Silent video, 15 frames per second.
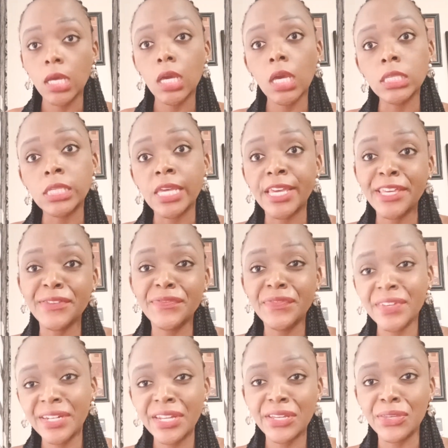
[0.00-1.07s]
Is he
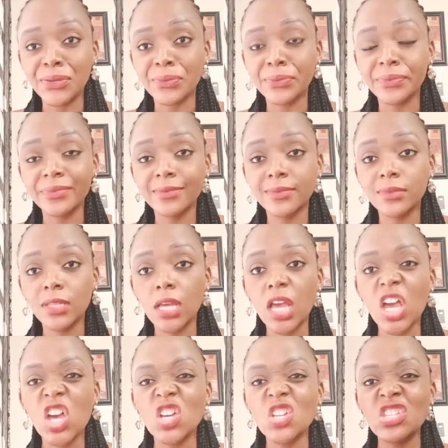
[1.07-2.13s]
feeding you?
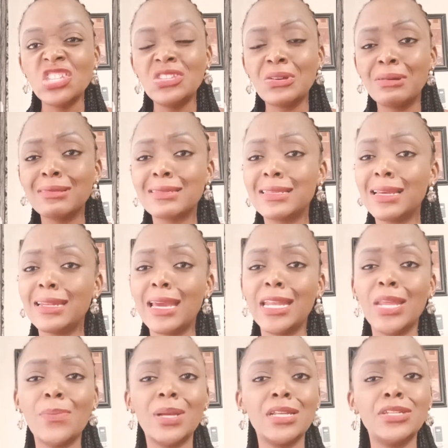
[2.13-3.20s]
Don't let
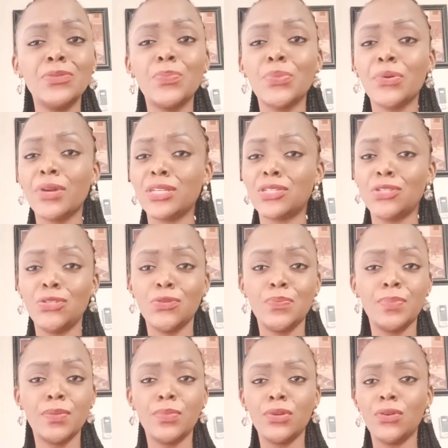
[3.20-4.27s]
anybody depress you,
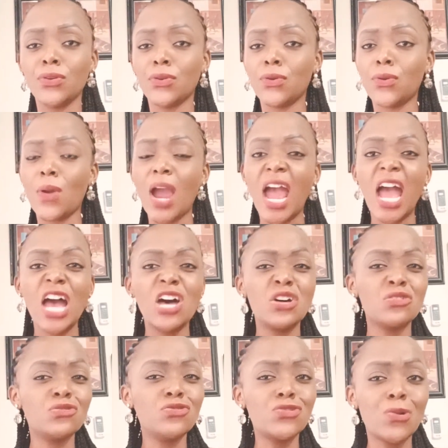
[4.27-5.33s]
baby girl.
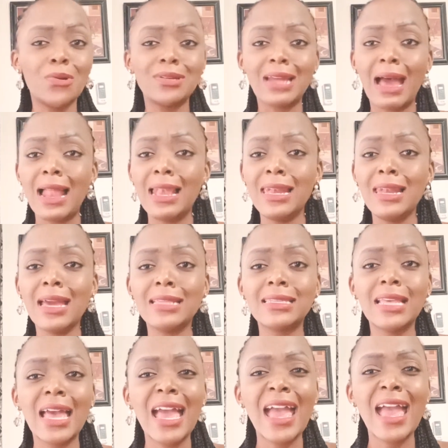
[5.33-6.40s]
Don't let
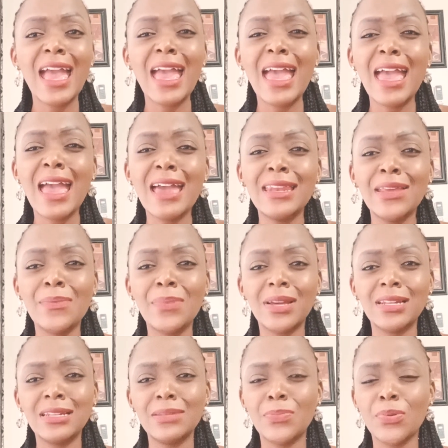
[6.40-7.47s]

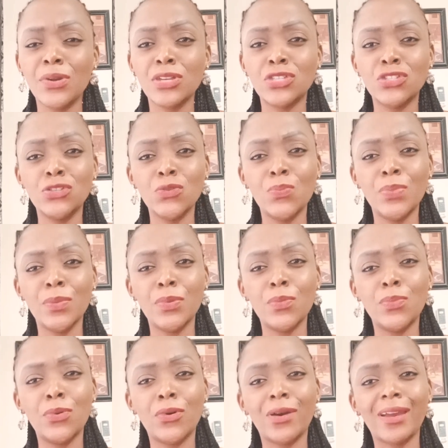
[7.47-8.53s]
anybody depress you, baby
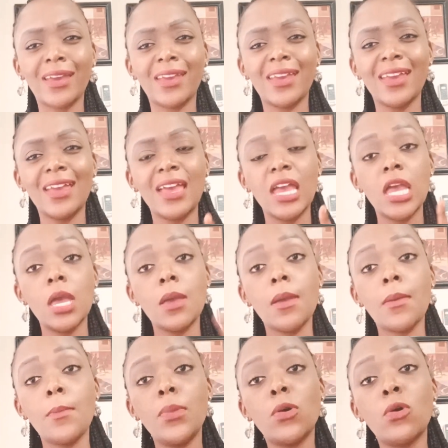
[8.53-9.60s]
boy.
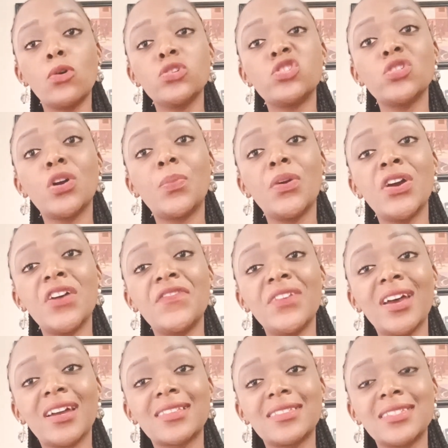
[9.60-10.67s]
Because you are
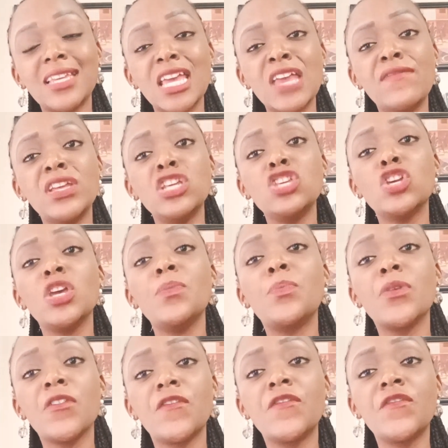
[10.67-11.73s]
perfect, even in your
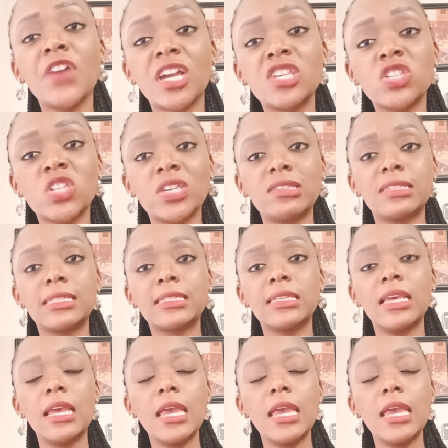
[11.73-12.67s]
imperfections.